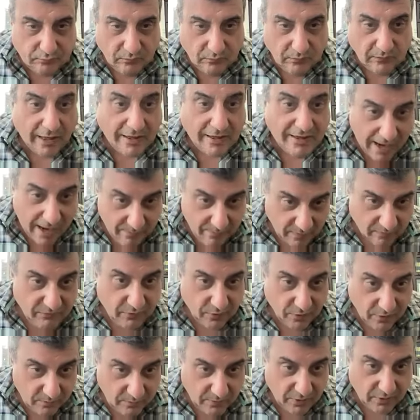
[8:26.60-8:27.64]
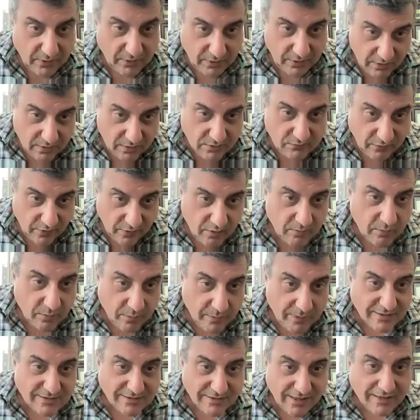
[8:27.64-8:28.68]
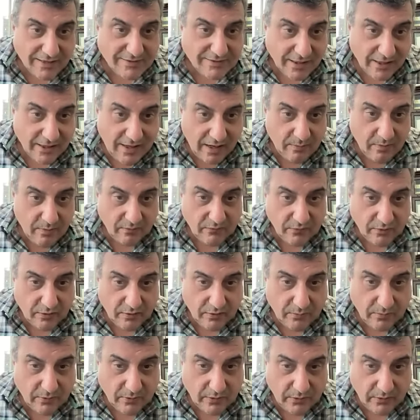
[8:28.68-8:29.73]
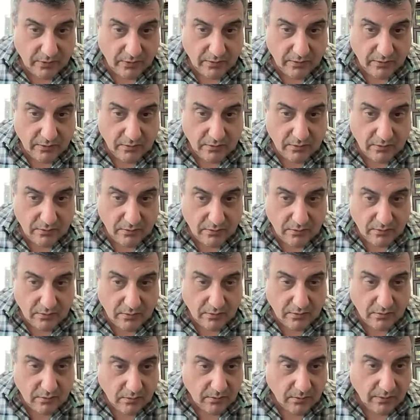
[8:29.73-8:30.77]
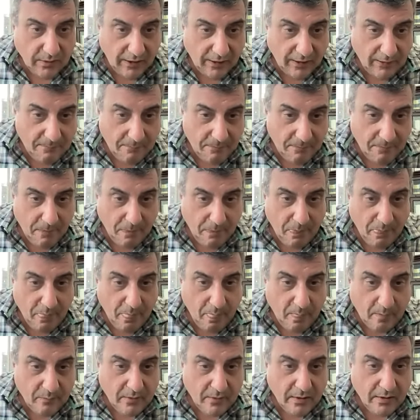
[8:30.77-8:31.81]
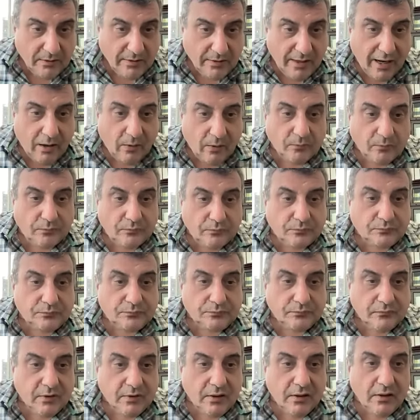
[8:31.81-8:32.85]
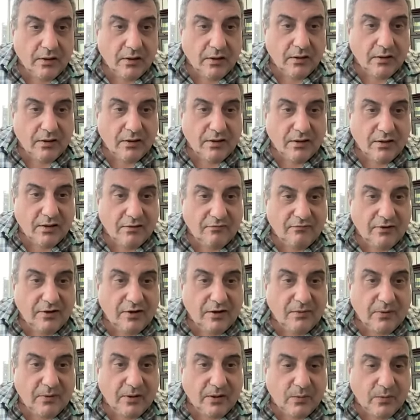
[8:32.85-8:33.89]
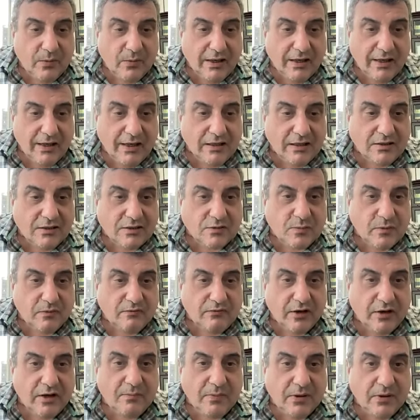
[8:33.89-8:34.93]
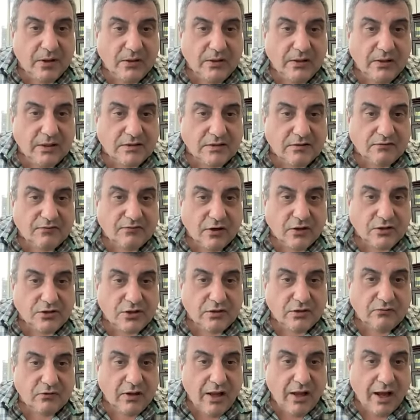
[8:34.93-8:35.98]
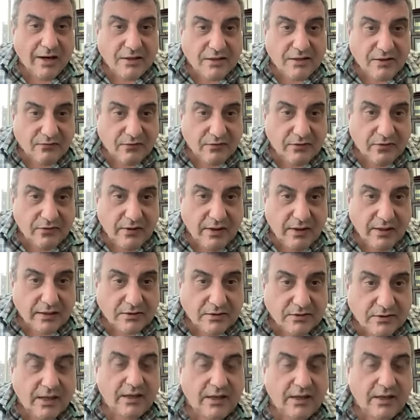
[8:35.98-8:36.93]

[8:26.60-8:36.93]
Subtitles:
Dynamic variability. It is variable, but it's not dynamic variability. Okay? Now, variability, we're going to get into this, but variability is a function of a lot of different things.